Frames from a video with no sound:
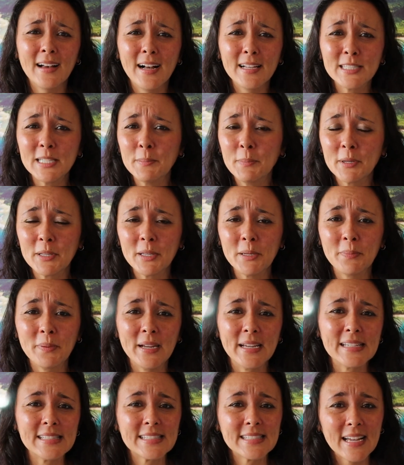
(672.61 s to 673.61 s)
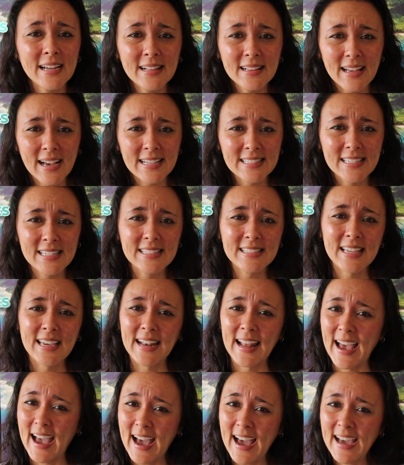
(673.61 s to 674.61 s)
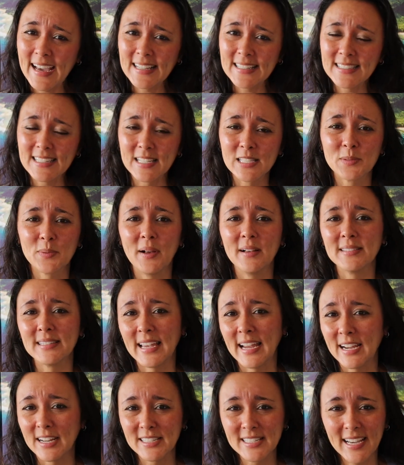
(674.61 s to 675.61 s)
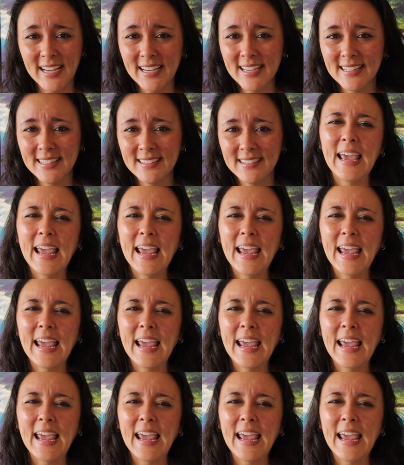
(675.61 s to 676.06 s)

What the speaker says: I'll typically bring sunglasses and a hat, as well as a hair tie.